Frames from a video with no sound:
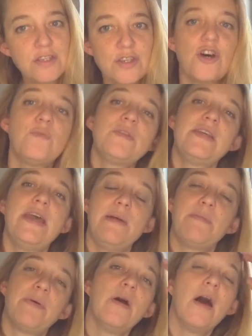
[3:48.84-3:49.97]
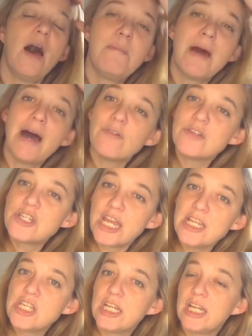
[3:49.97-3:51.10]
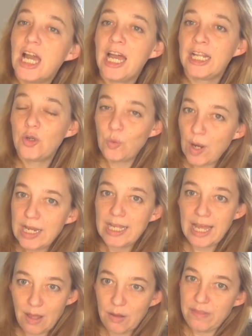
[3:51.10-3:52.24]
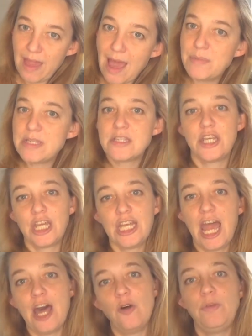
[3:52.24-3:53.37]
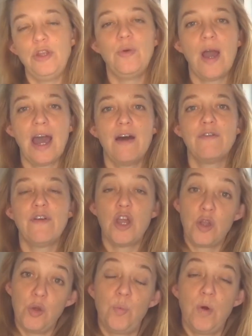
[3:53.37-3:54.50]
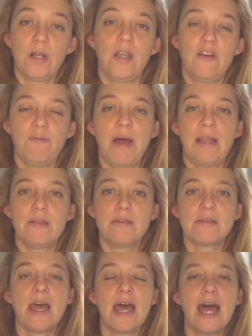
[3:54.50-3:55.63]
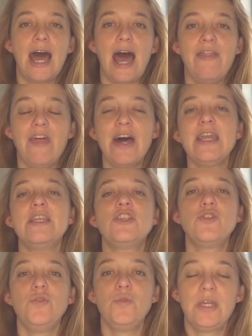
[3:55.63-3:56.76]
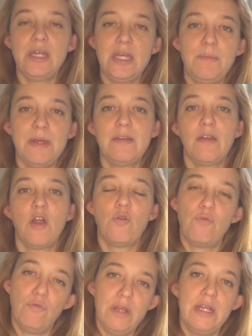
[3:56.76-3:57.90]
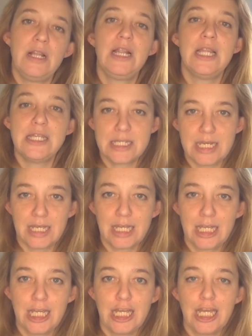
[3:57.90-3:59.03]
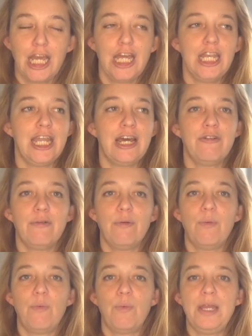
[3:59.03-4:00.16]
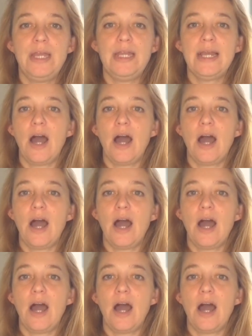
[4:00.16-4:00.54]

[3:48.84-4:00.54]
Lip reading: top tip about changing and creating healthy habits that are going to help you have a good work-life balance, and that is to keep it realistic. Now, we